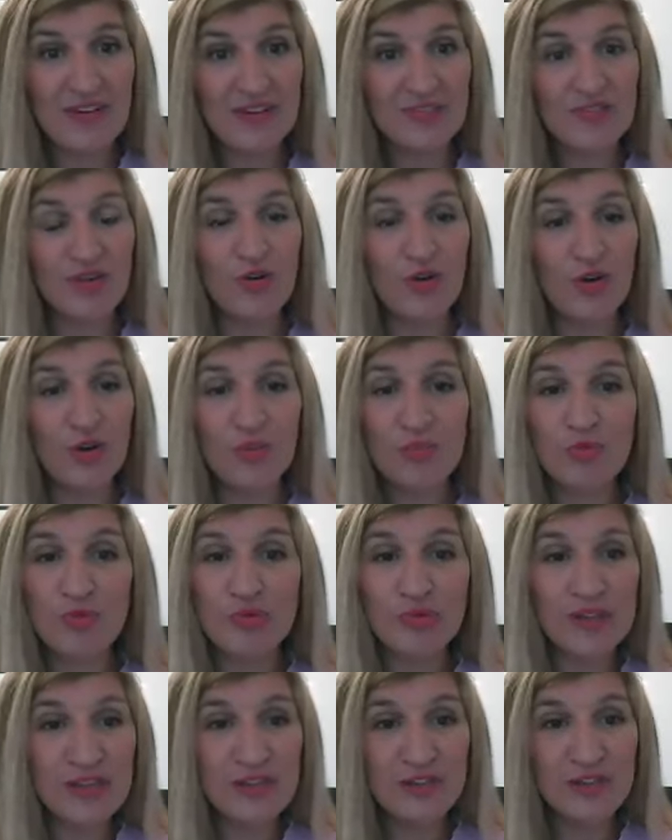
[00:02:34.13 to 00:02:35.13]
there's a whole
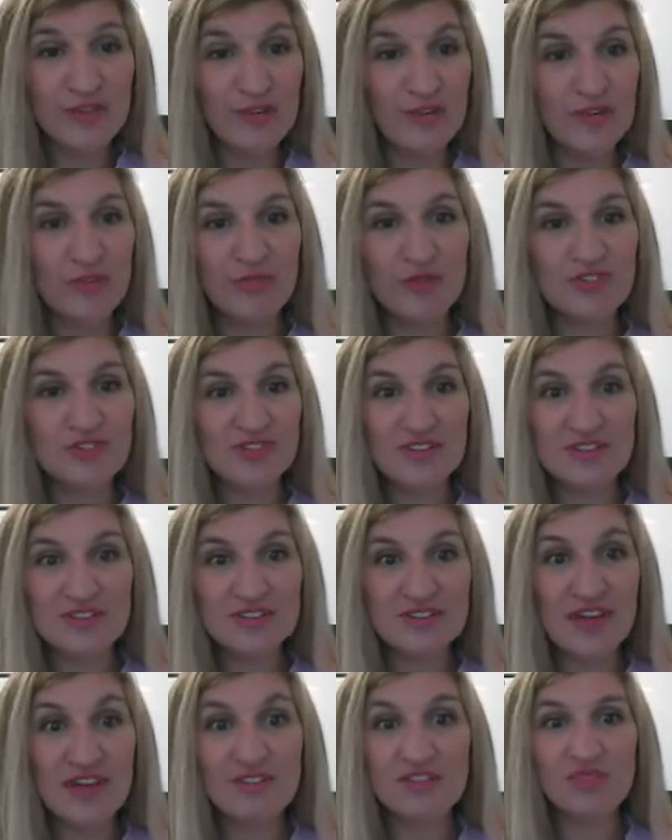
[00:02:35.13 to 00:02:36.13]
prelude which
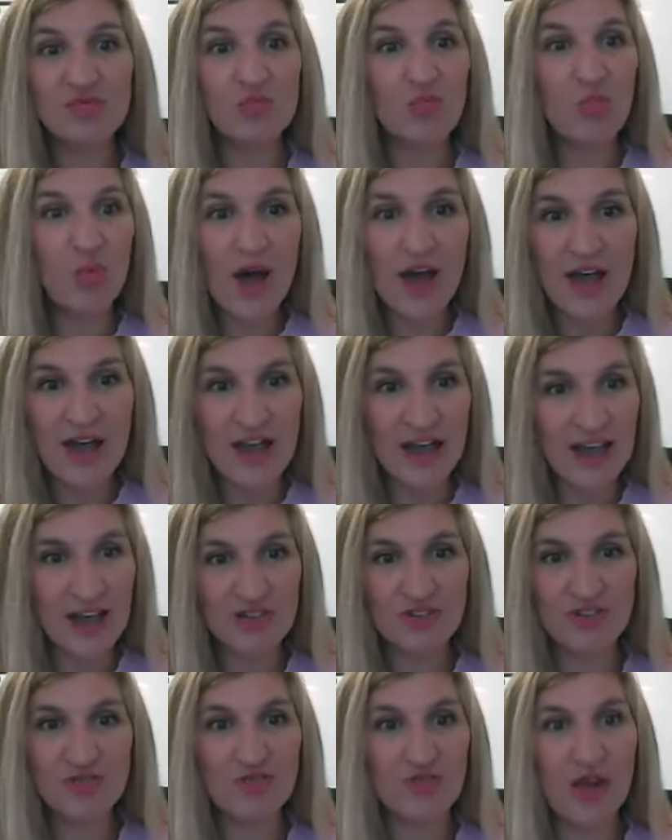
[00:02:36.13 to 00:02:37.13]
discusses
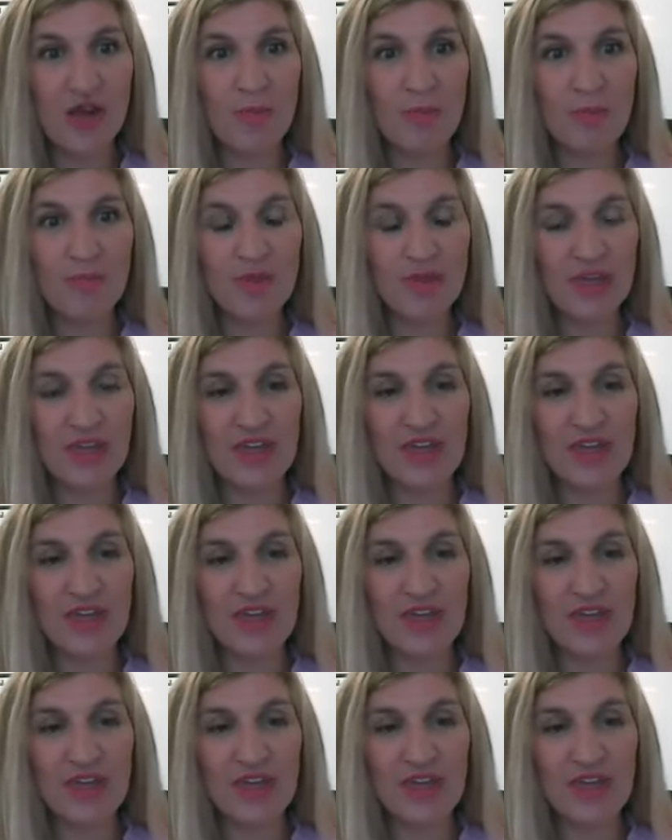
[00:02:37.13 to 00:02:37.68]
why Trump